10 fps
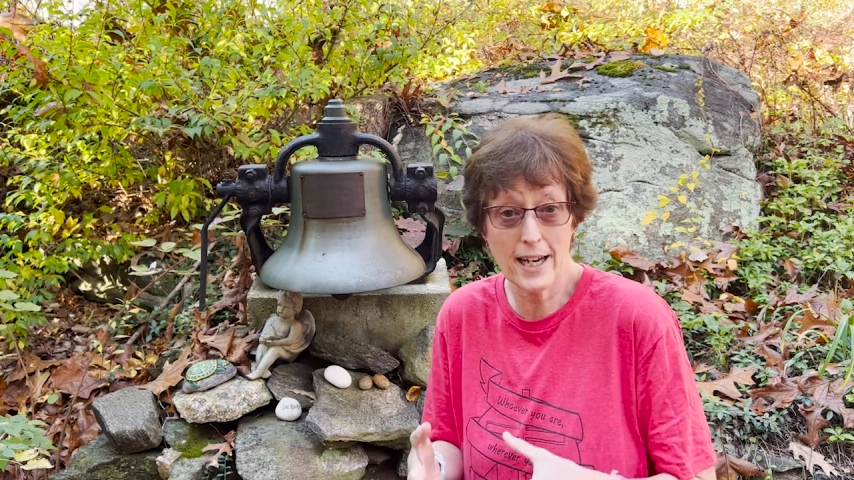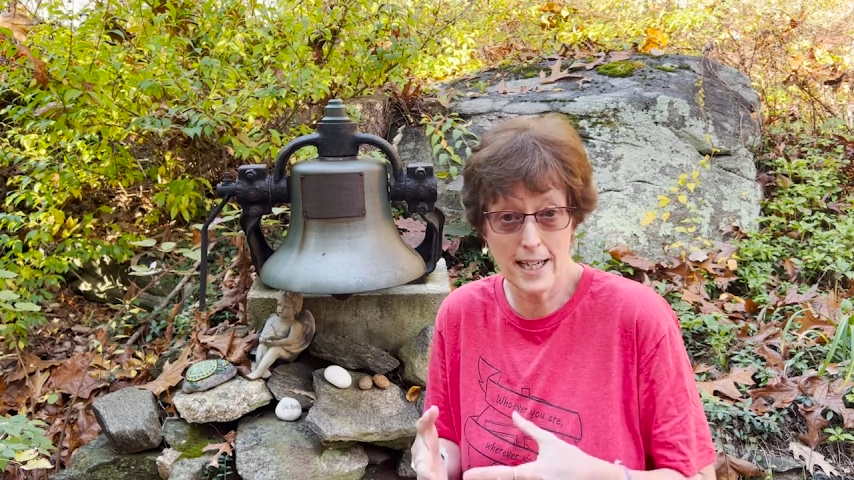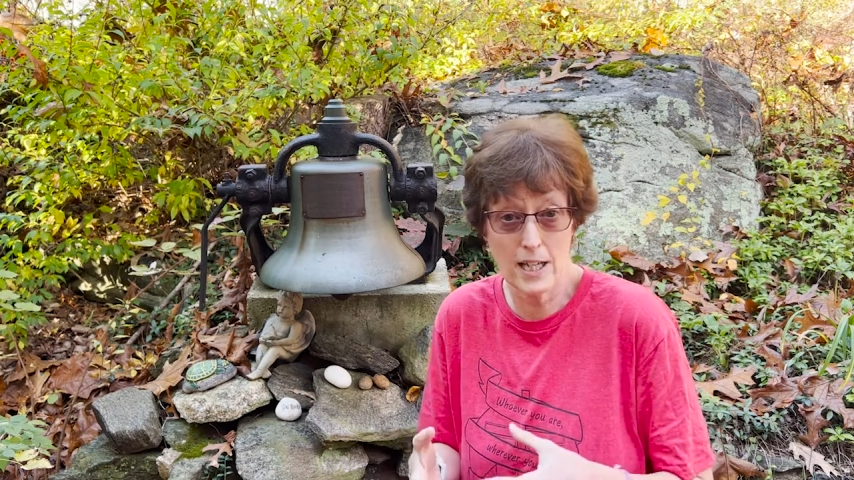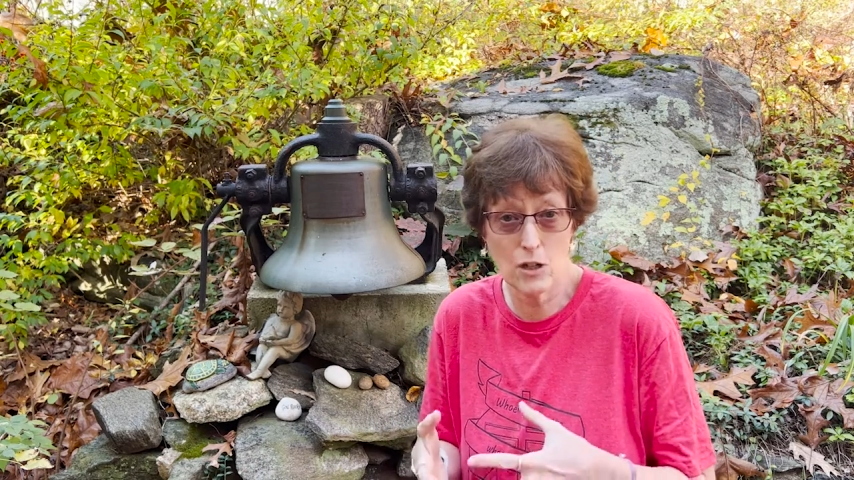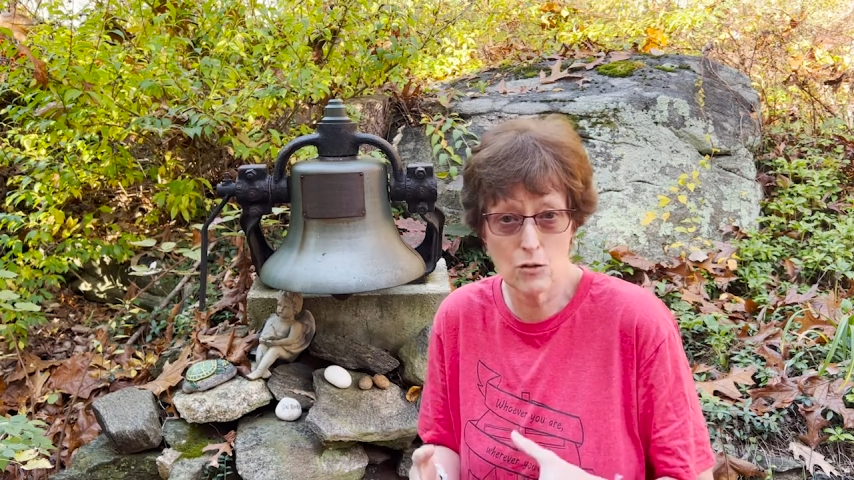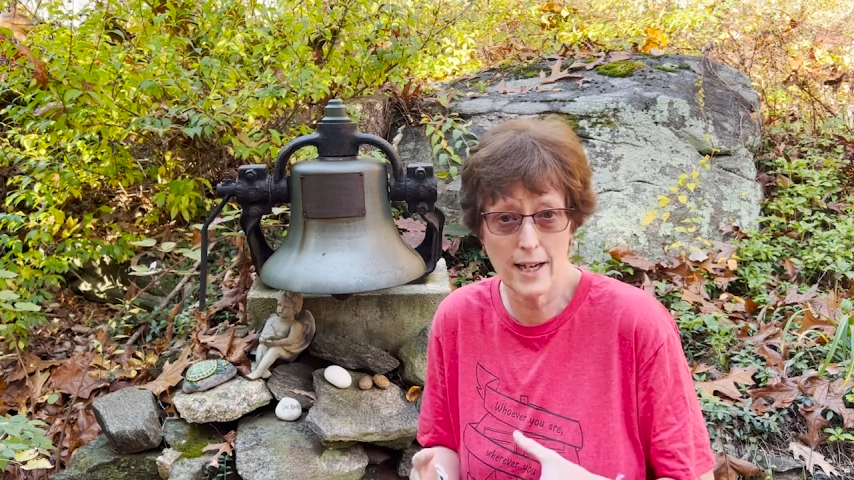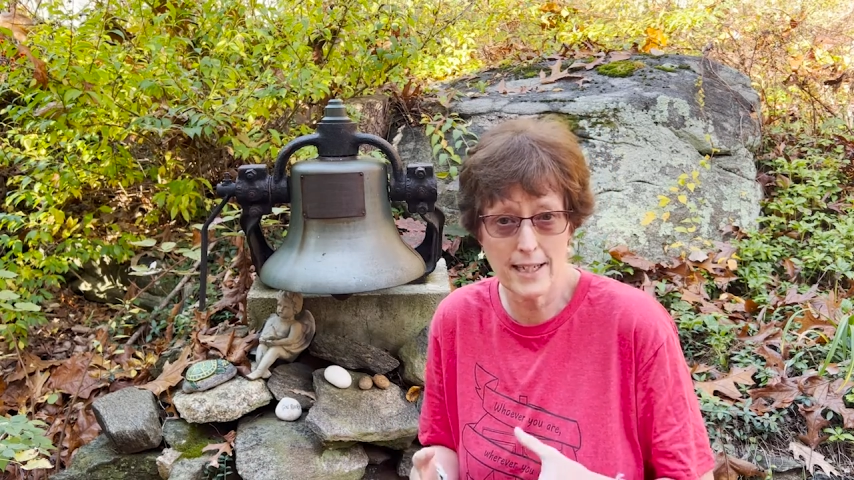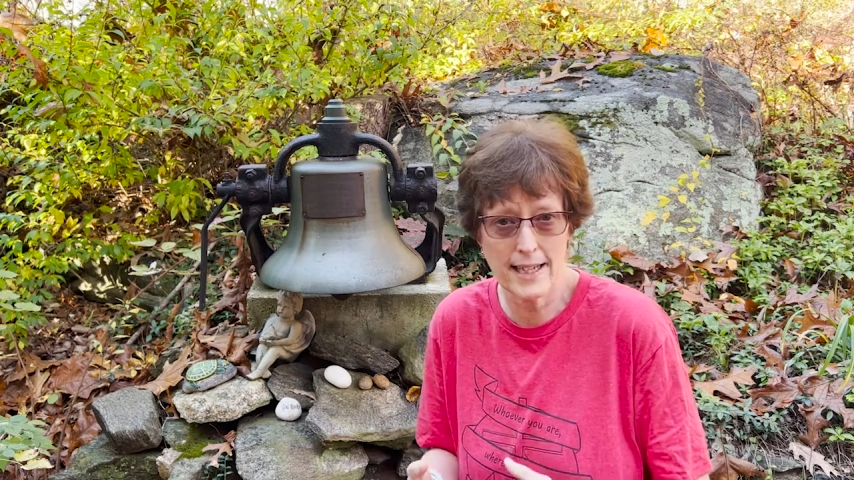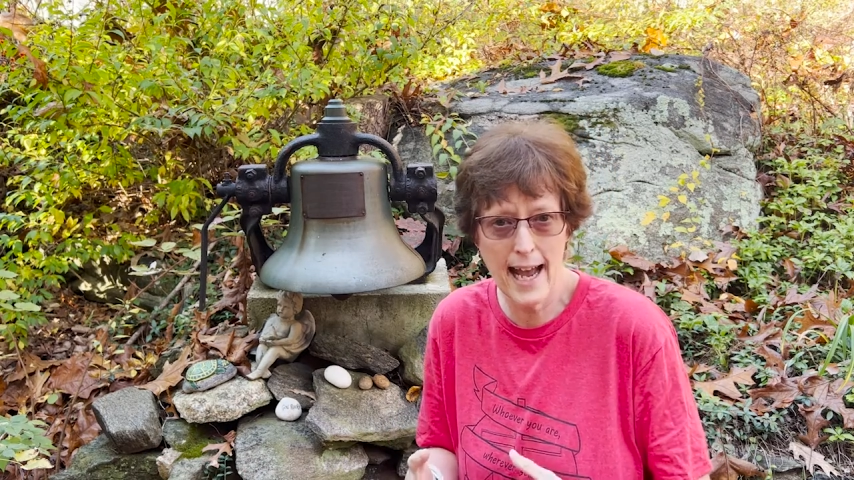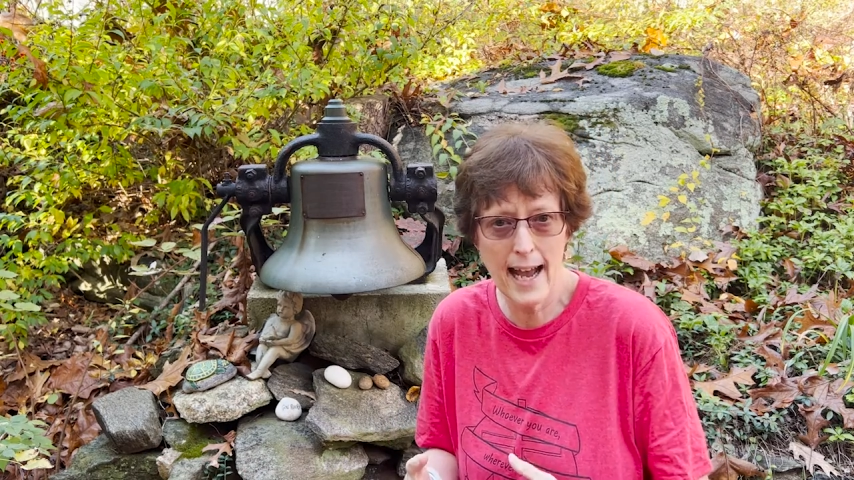right here,
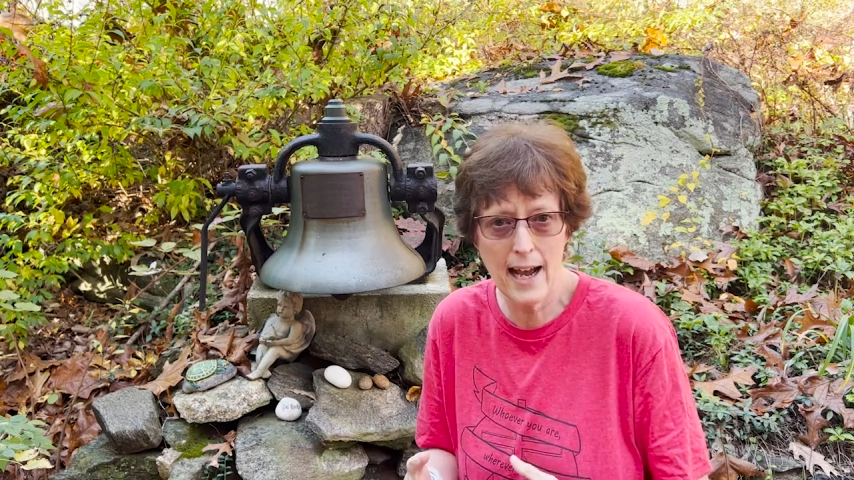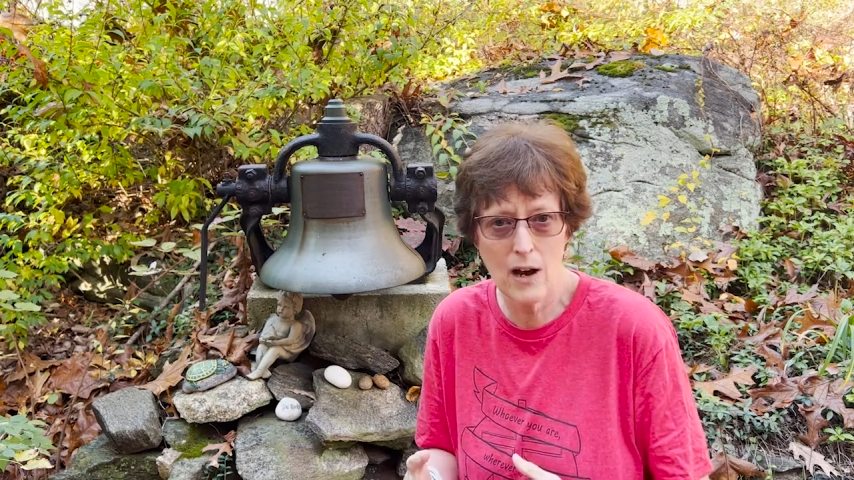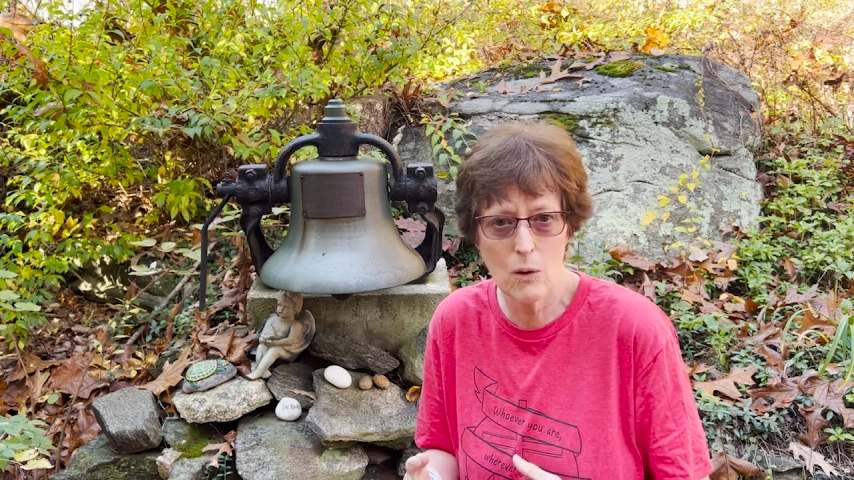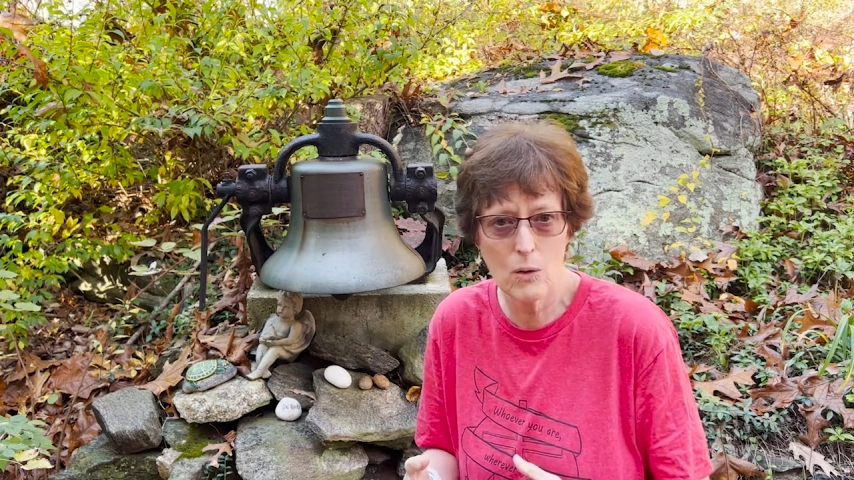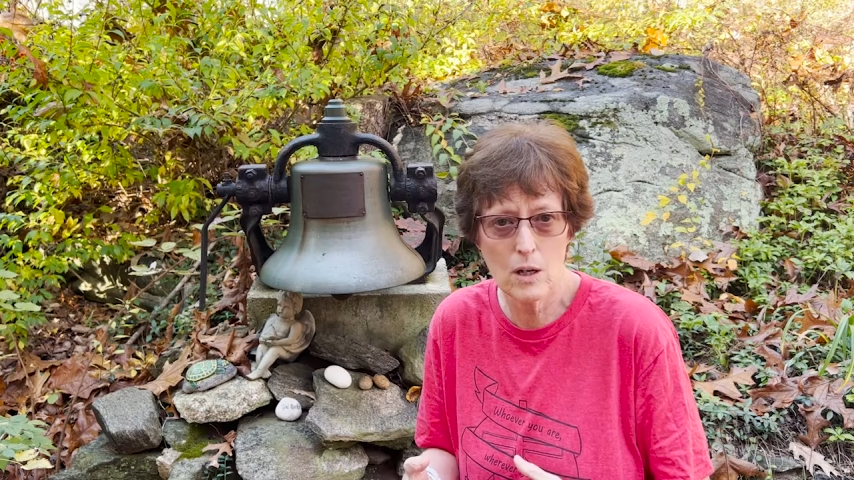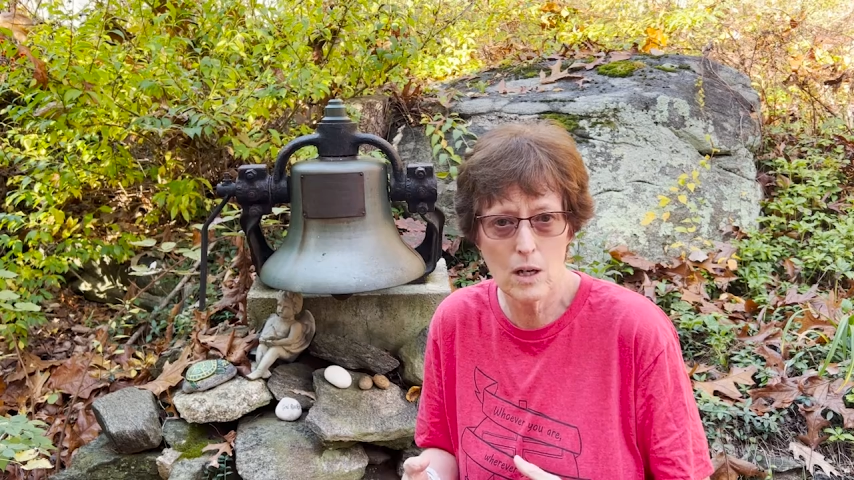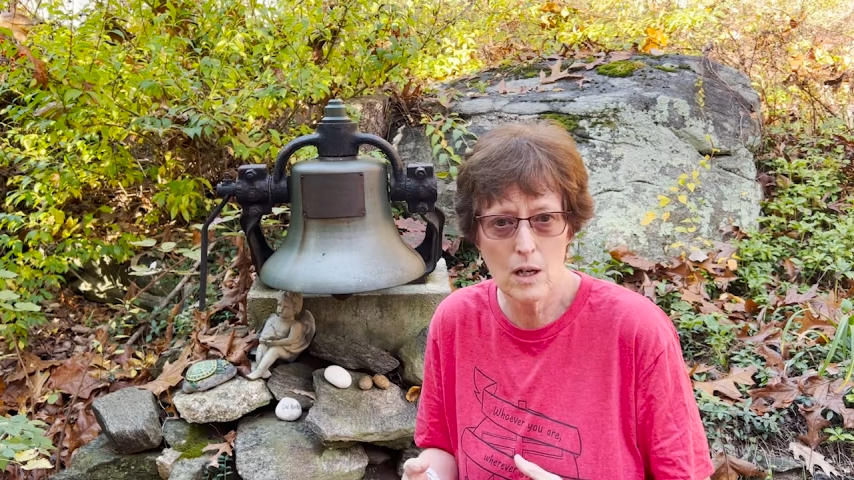right now.